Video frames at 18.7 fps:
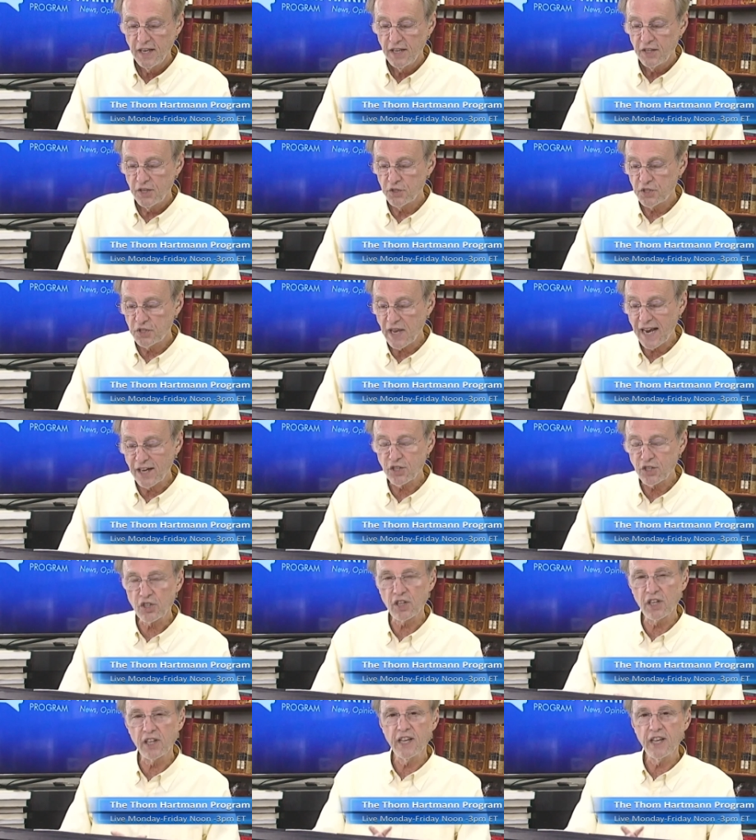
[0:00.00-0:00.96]
There's
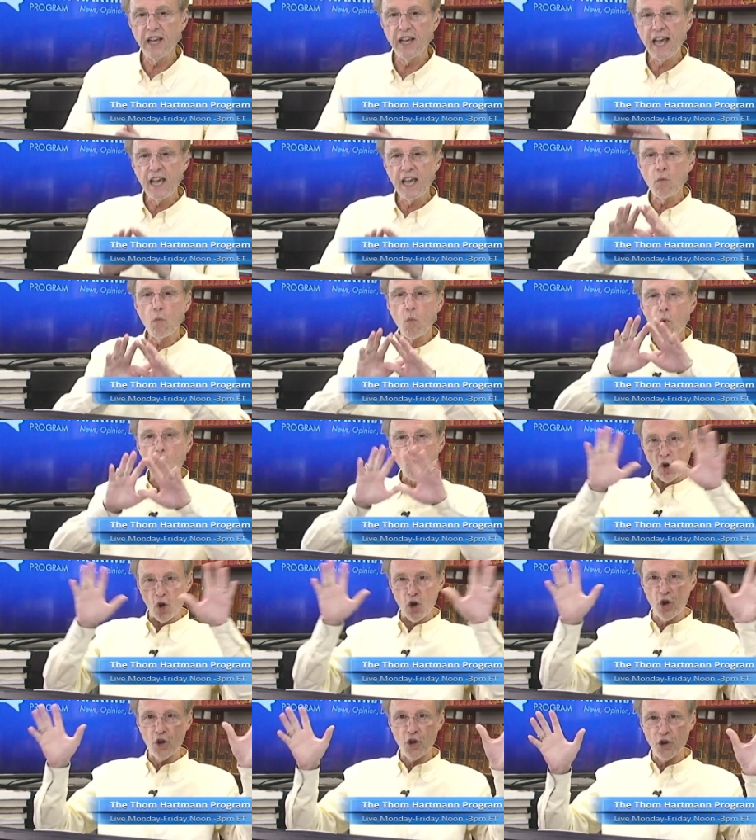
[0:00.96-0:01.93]
actually a
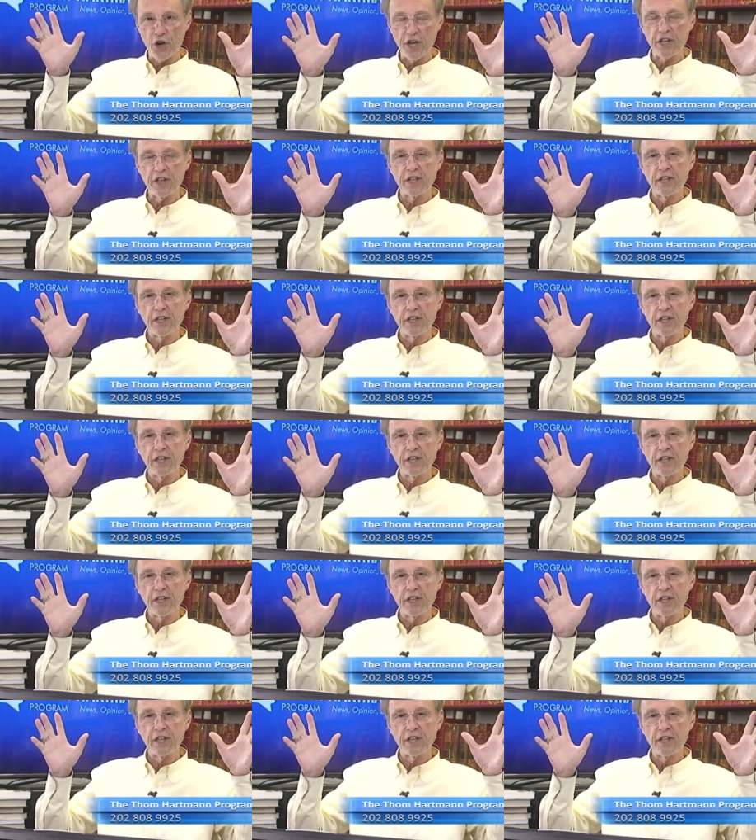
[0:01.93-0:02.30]
word,